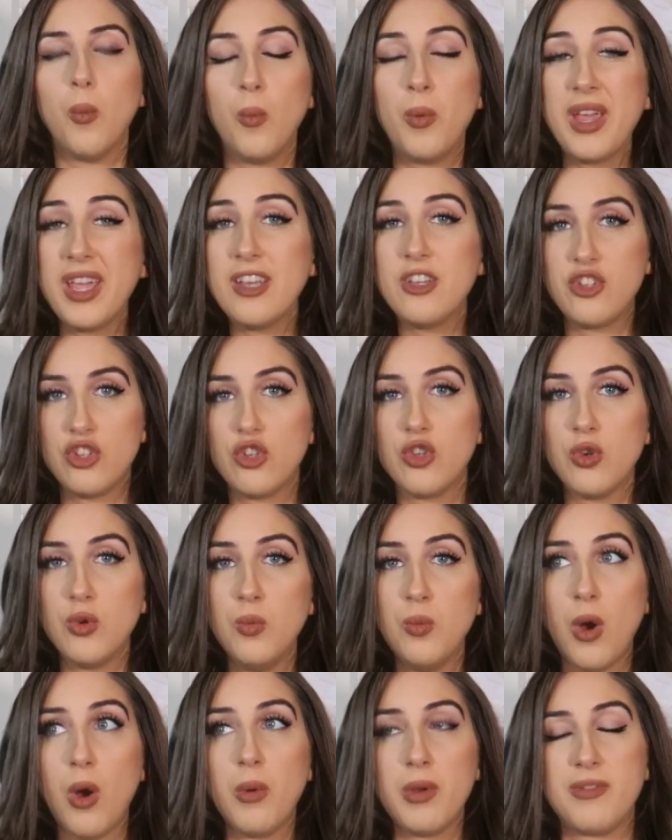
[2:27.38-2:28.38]
We do
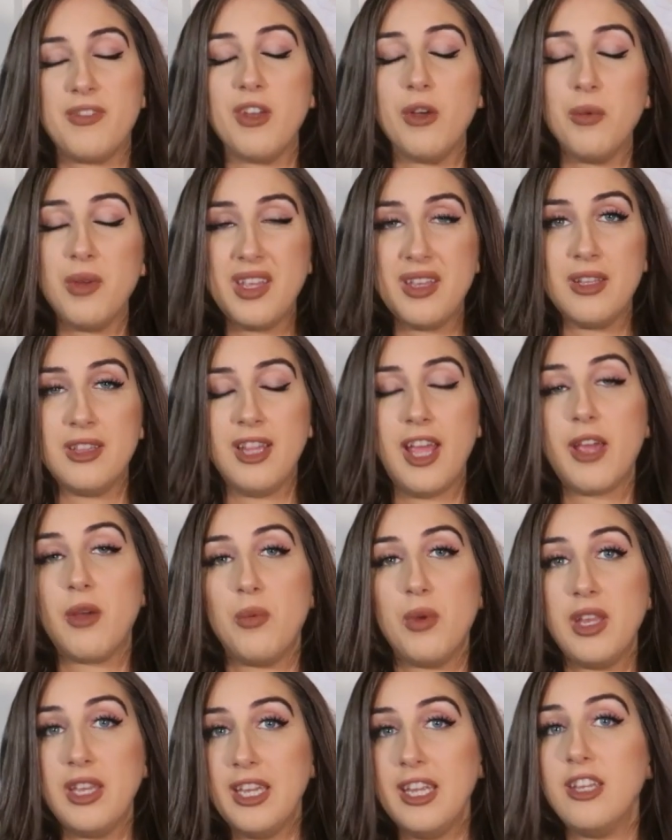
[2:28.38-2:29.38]
what we feel we
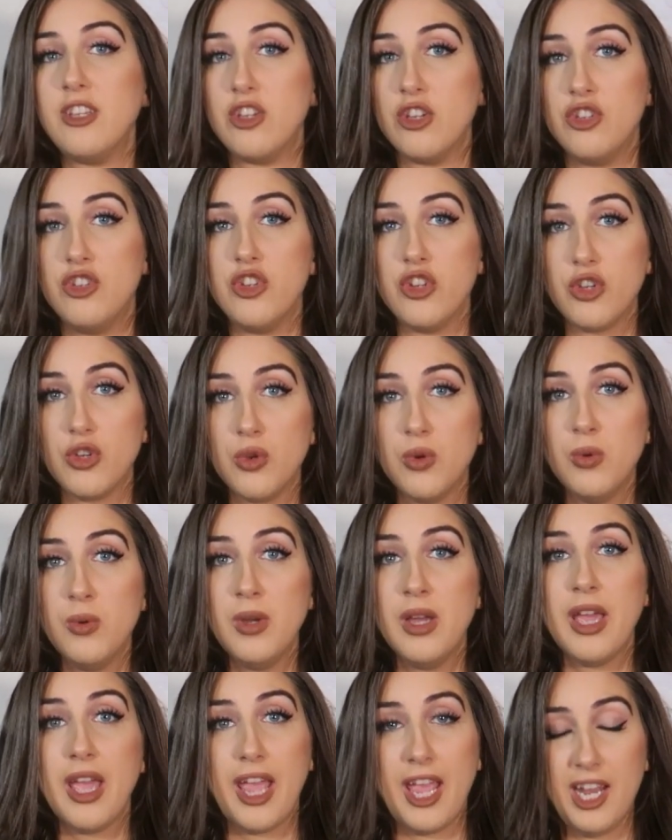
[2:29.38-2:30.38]
like we need to do
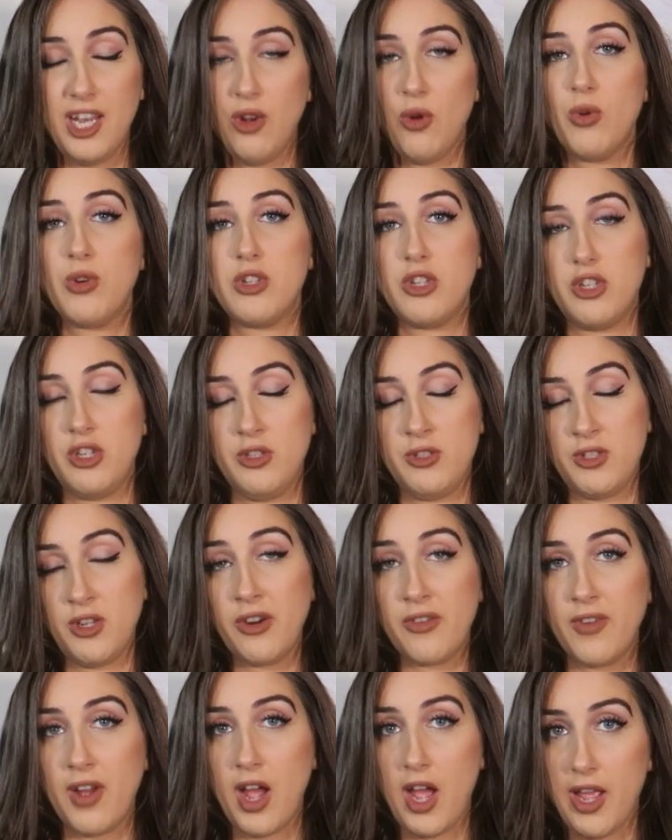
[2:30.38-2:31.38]
in order to
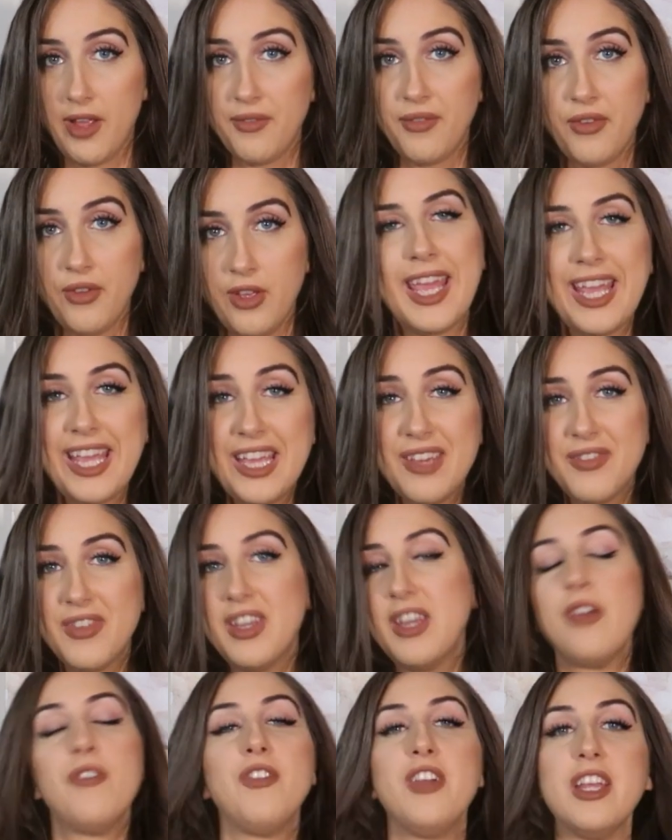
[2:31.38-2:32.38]
survive
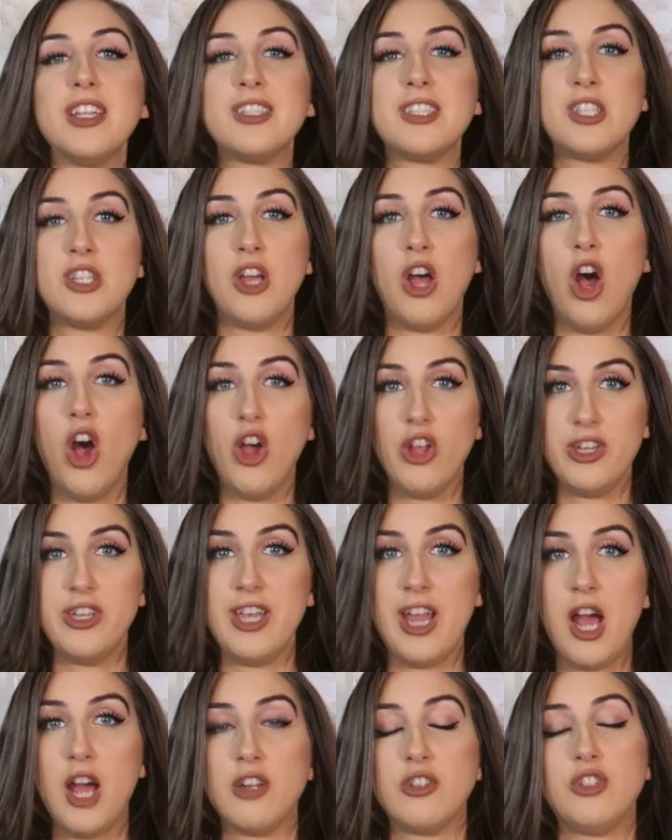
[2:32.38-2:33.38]
even if it's
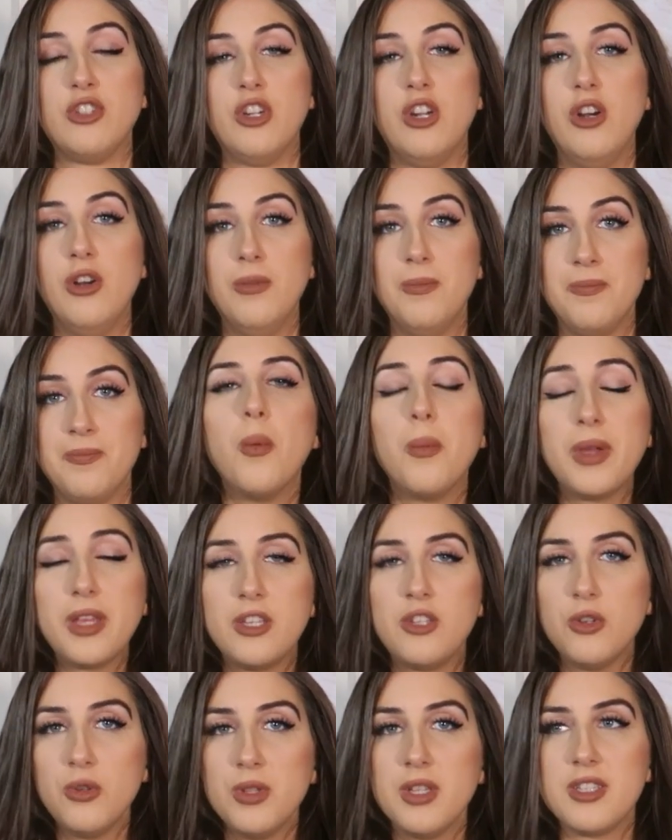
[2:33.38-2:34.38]
unnatural. We
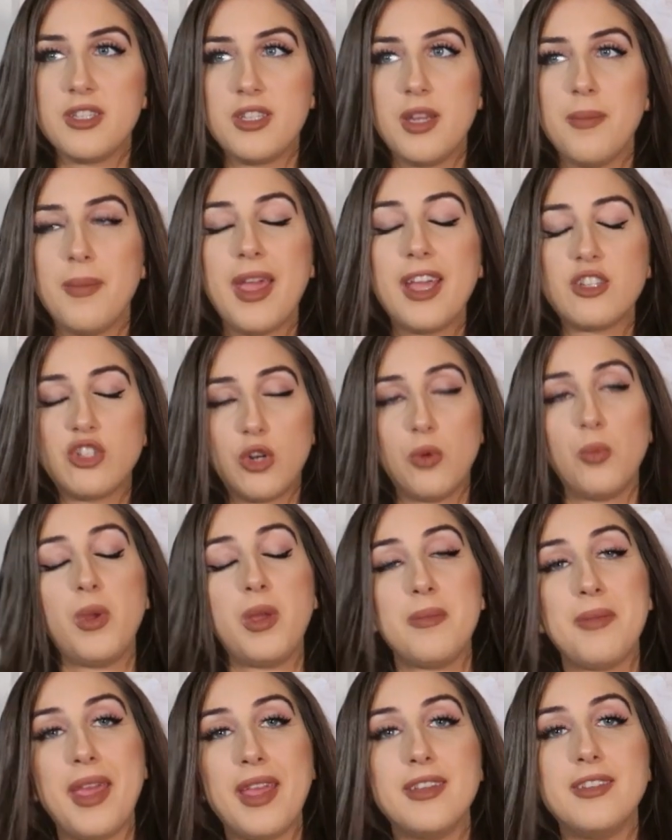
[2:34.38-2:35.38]
do this to make sure
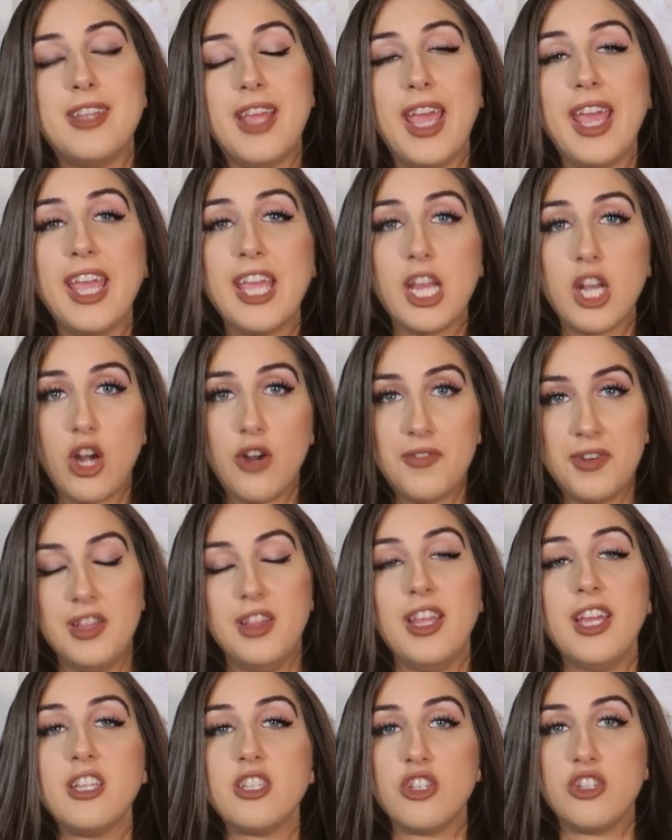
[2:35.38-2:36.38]
we maintain our
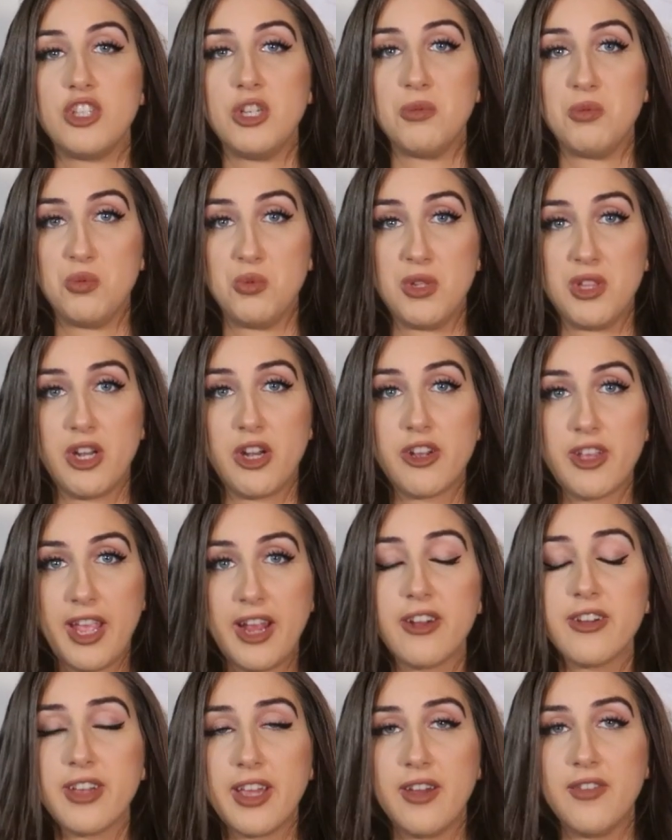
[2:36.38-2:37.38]
relationships with our
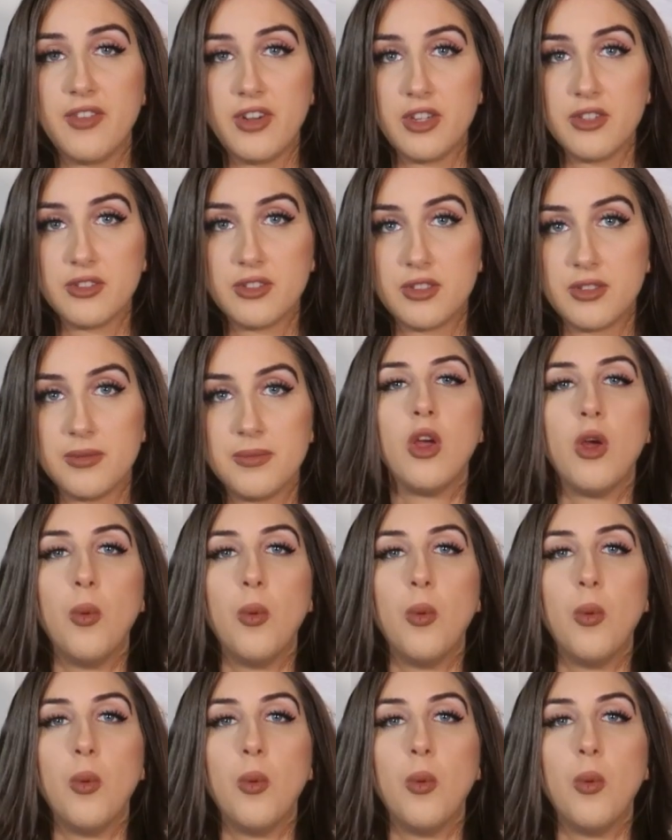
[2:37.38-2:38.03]
caregivers.